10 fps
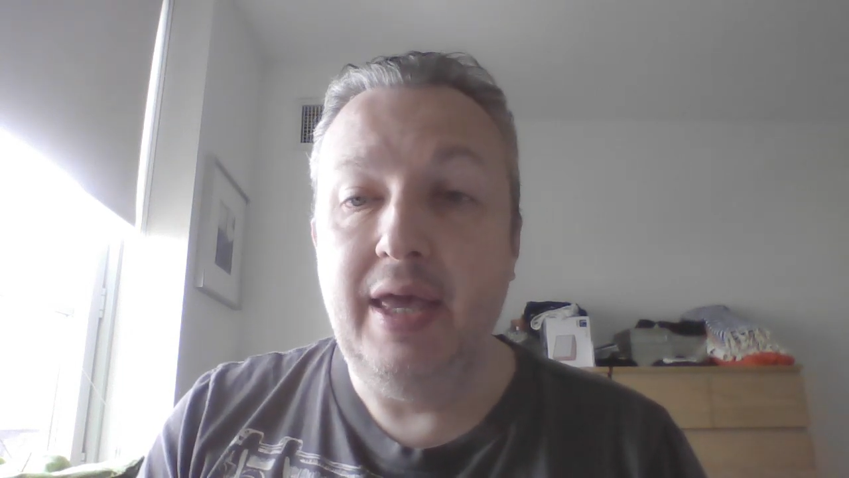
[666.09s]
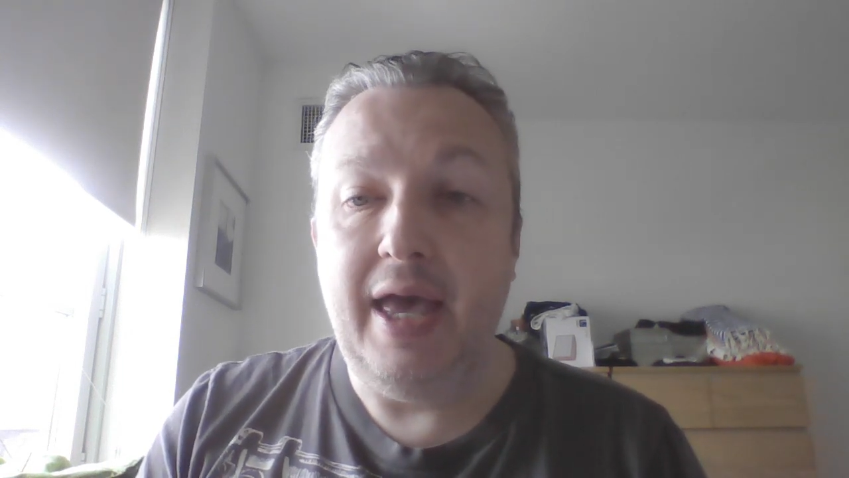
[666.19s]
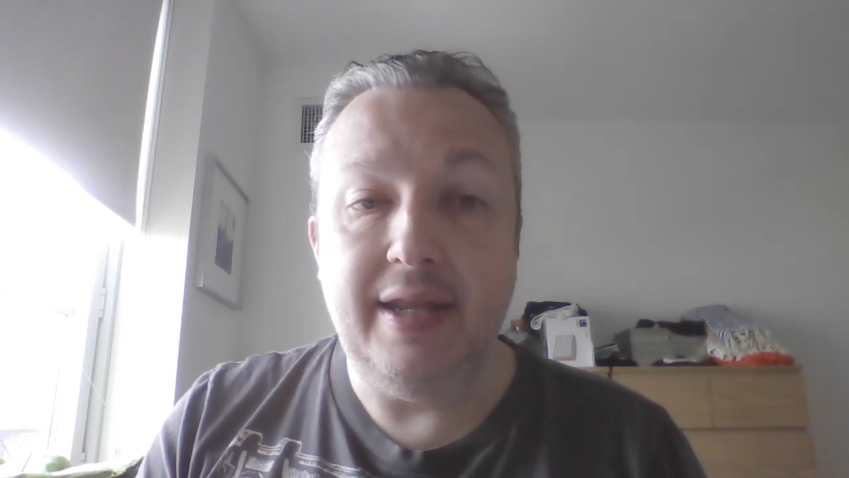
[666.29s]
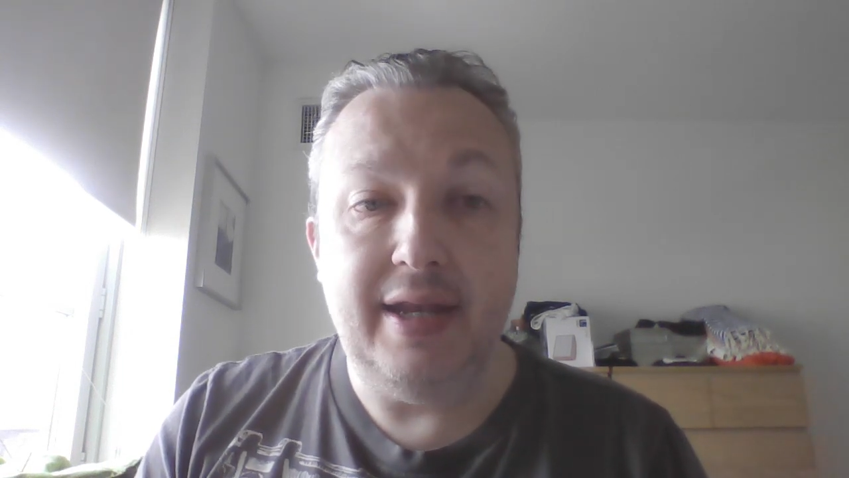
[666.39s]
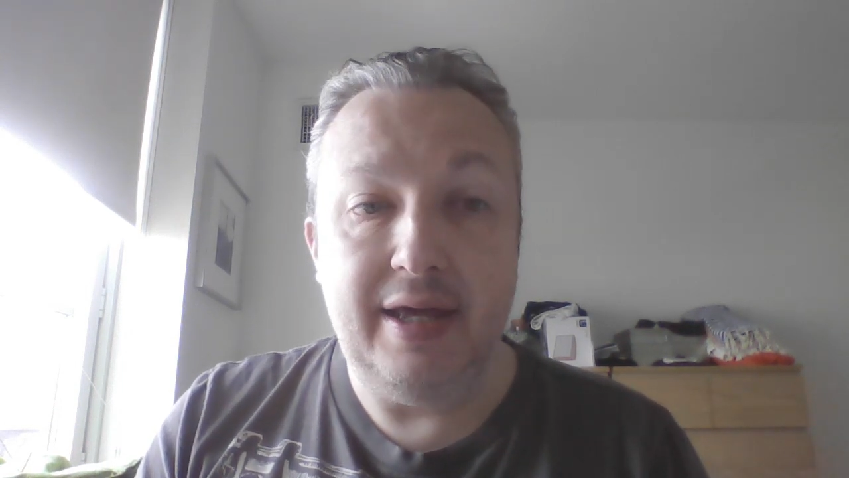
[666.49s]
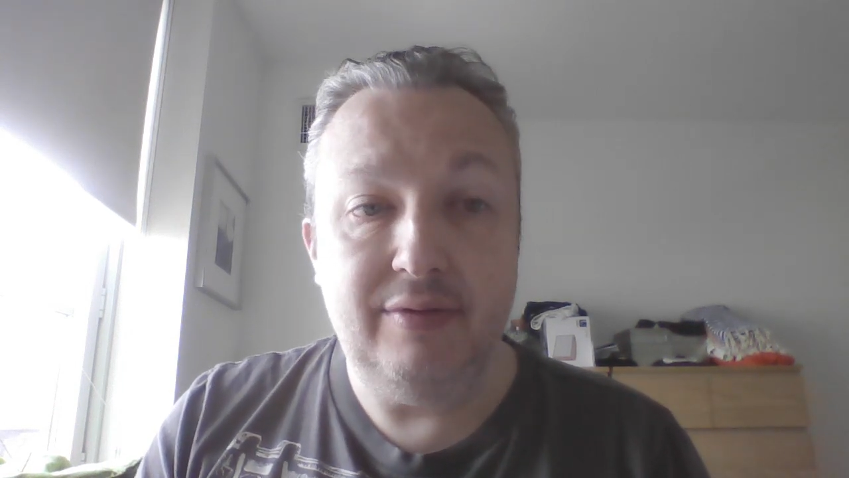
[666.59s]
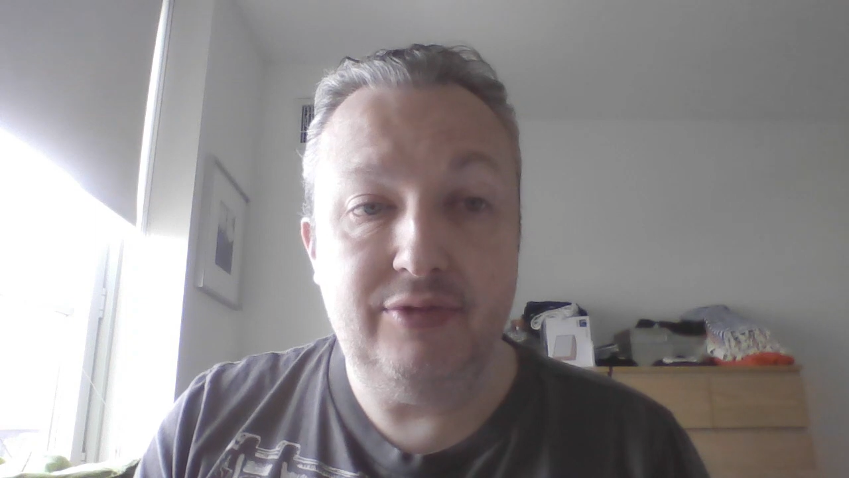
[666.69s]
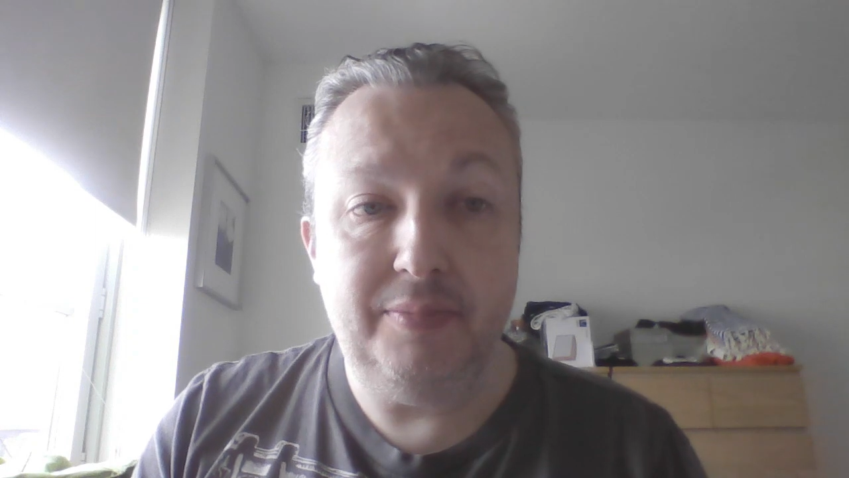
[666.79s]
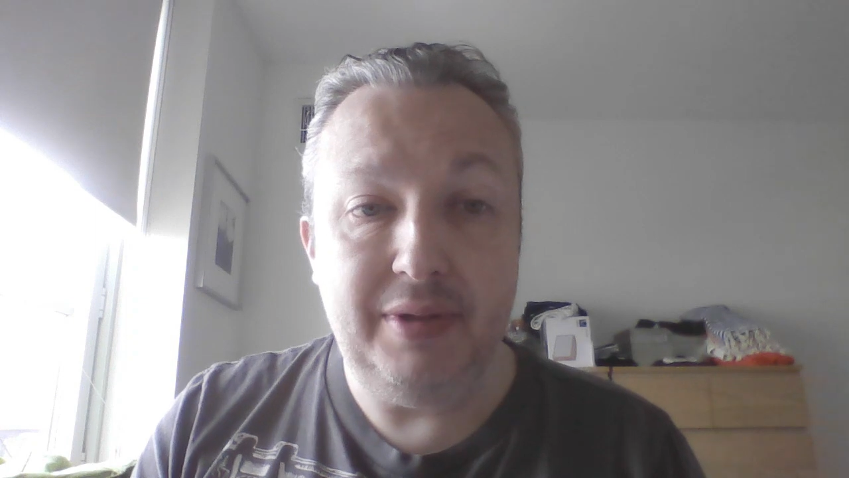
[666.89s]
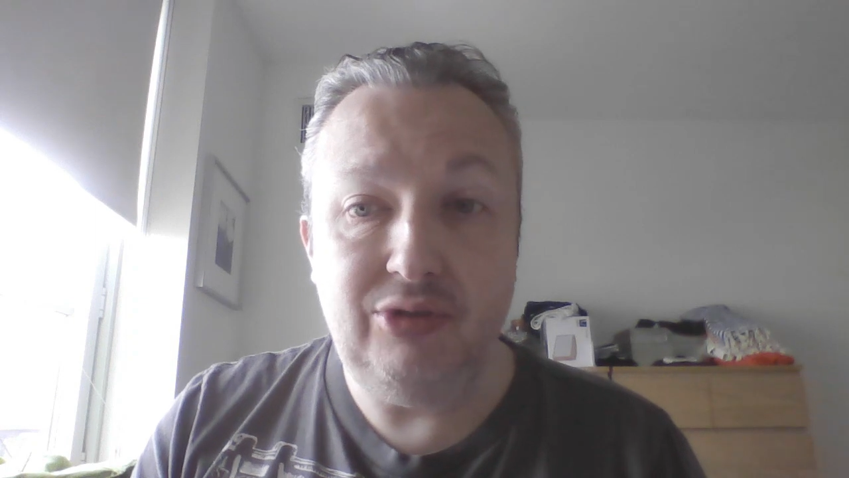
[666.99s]
and that of
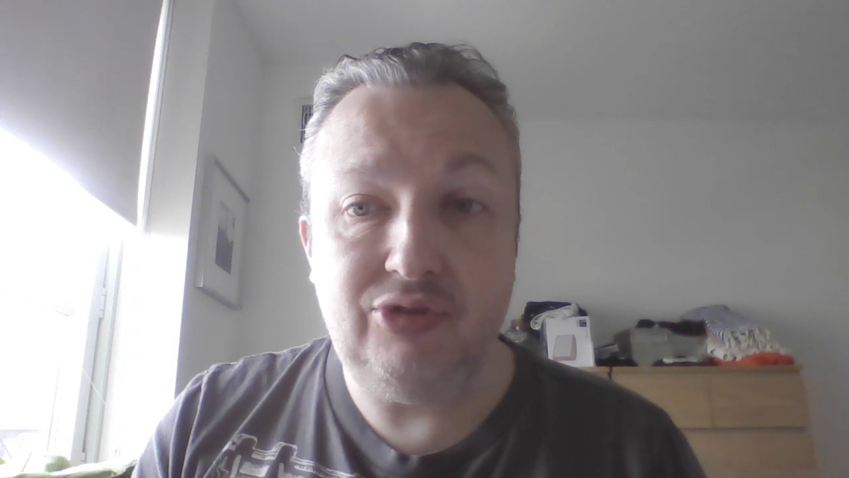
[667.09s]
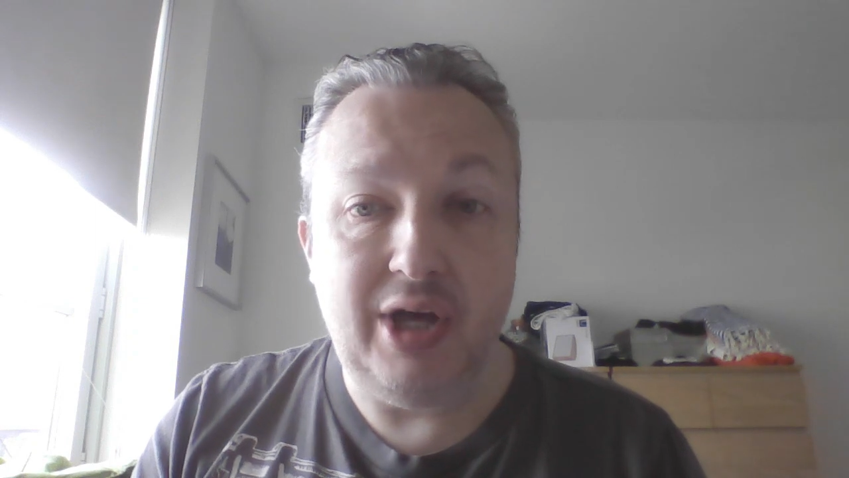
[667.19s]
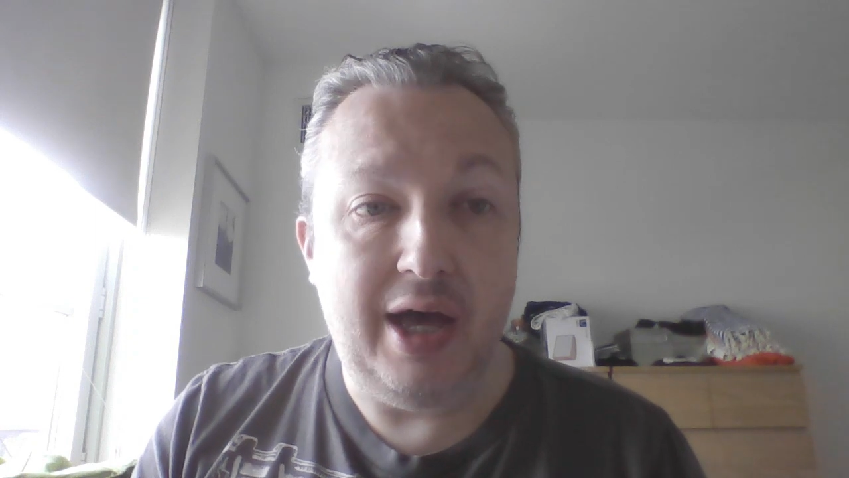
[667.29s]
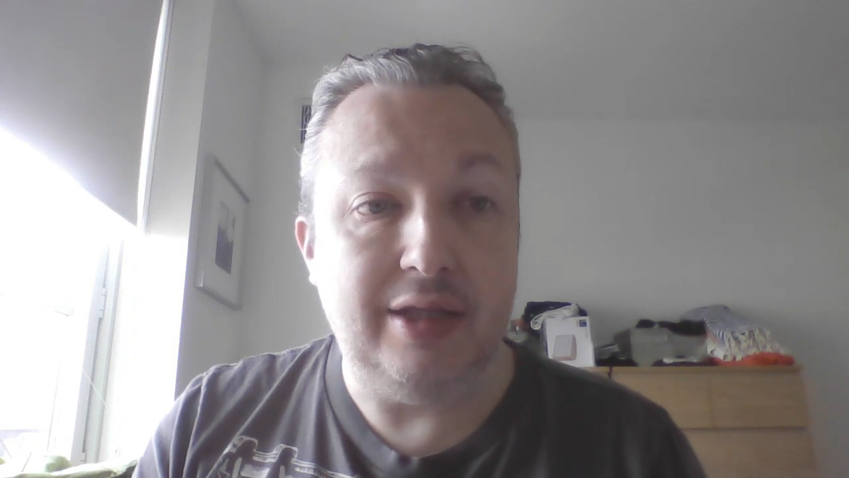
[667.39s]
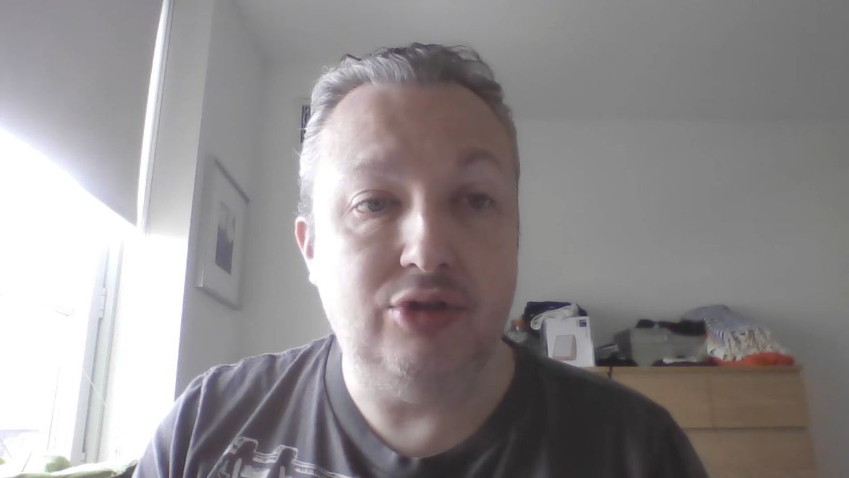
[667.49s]
the B side,